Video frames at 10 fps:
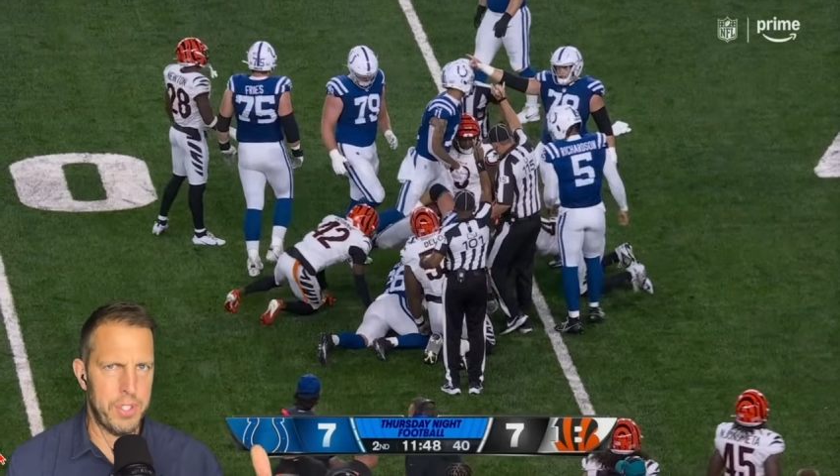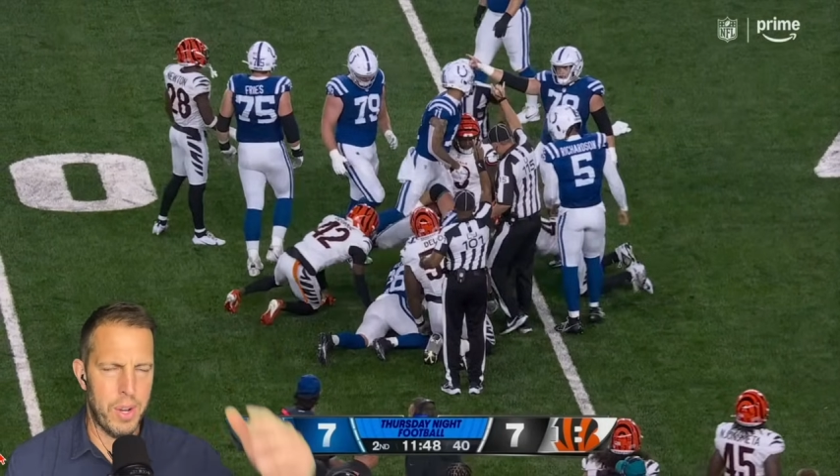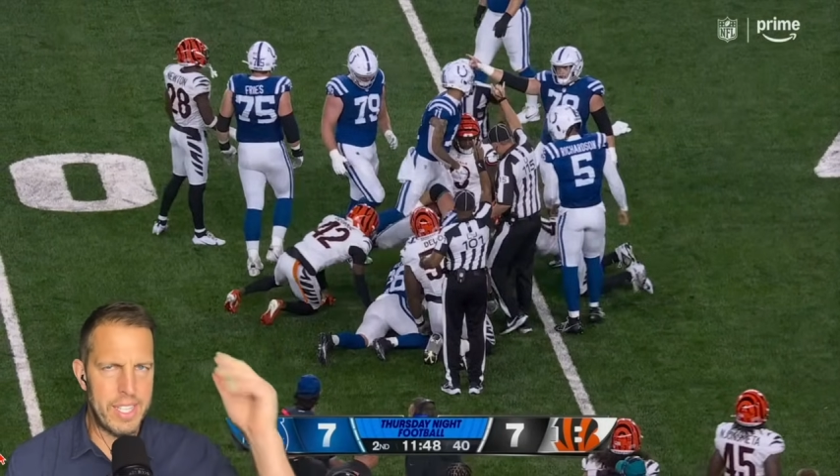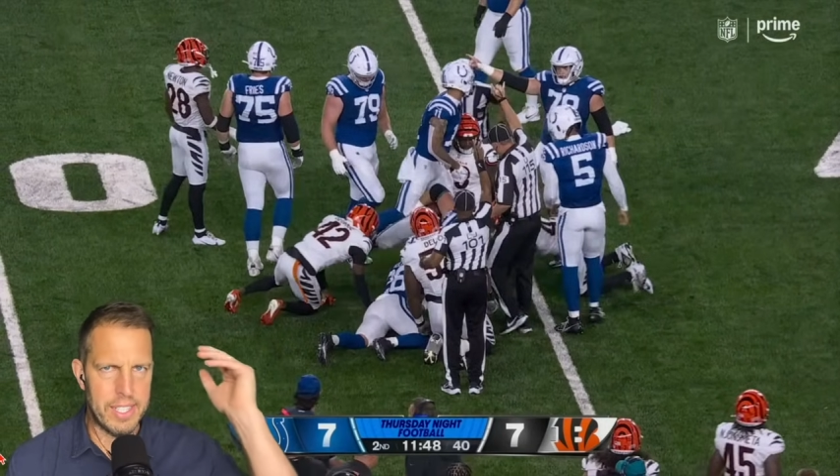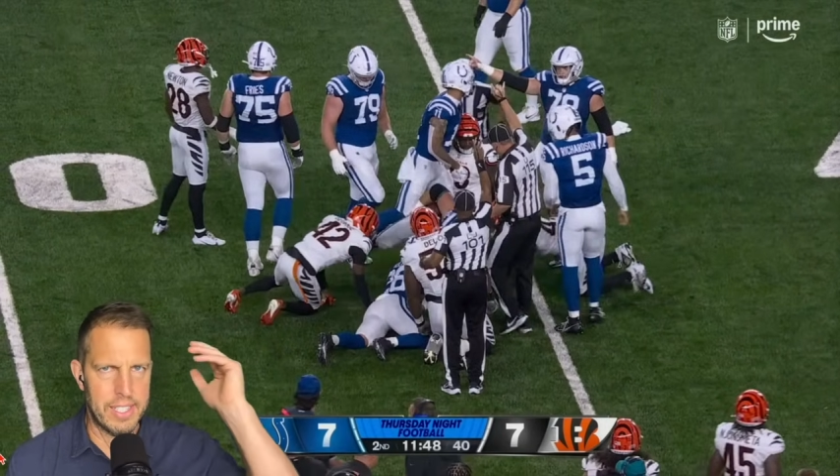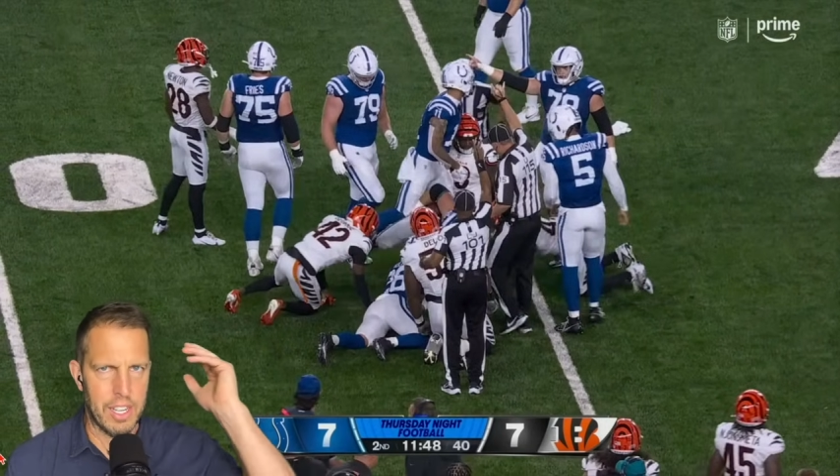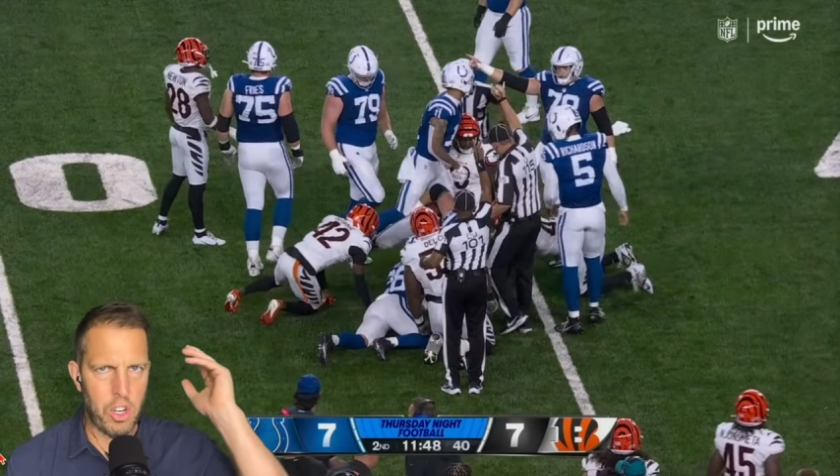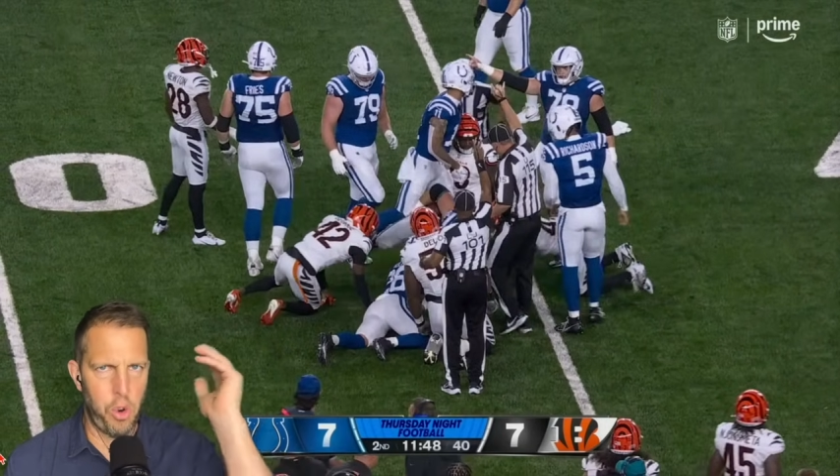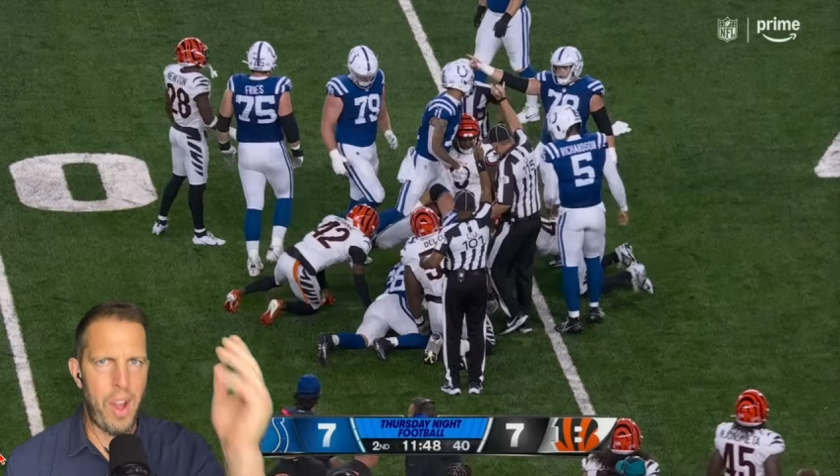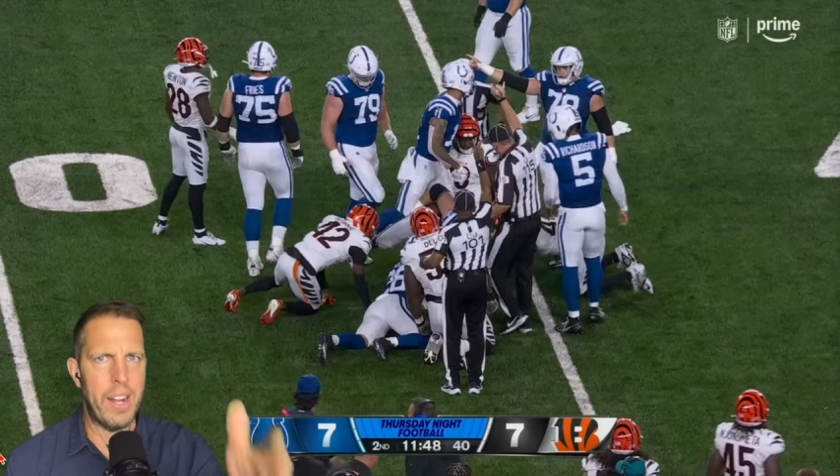So he's
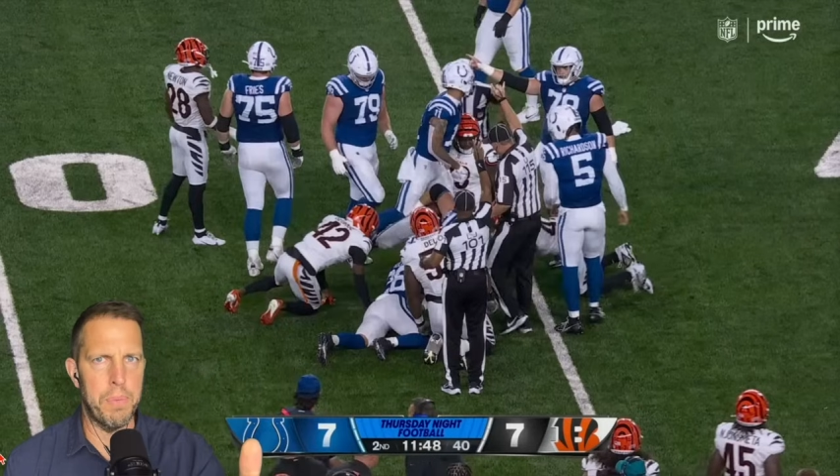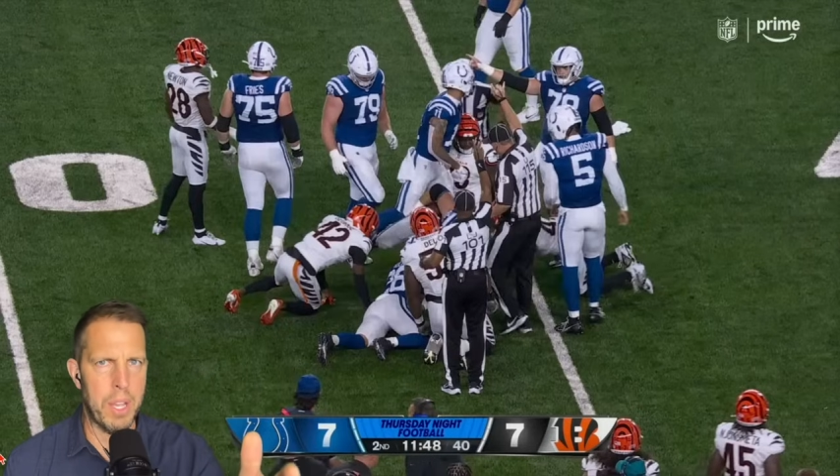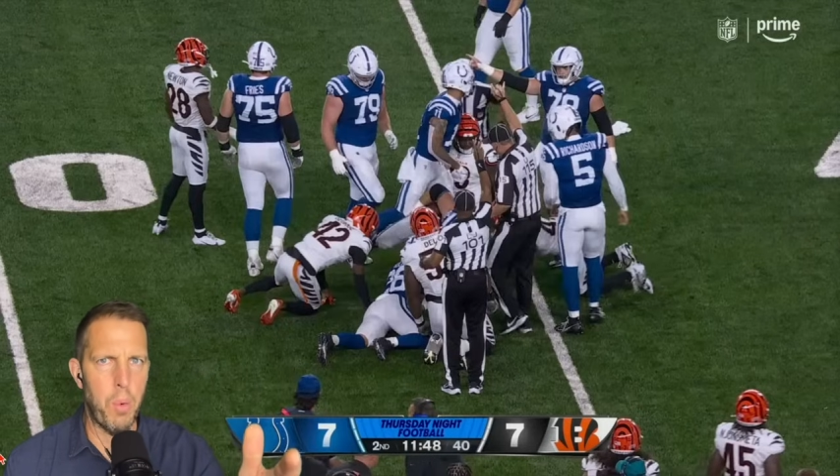incredibly